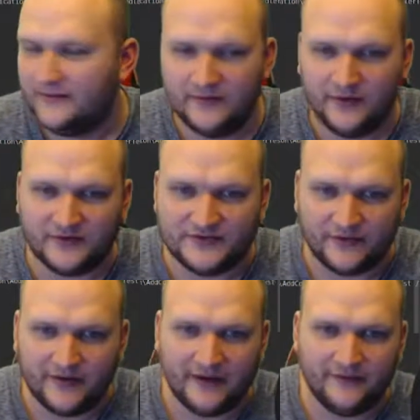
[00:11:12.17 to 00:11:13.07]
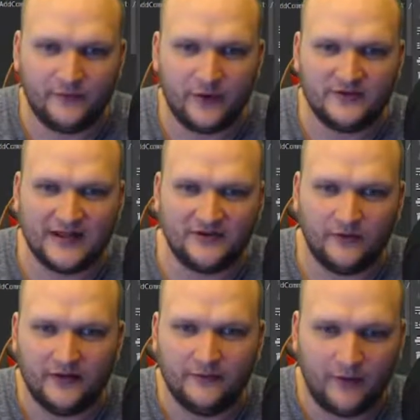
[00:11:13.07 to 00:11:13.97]
Oh, sorry, I wrote that
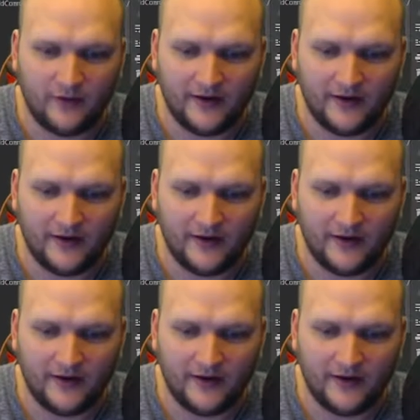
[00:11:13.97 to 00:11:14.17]
totally wrong.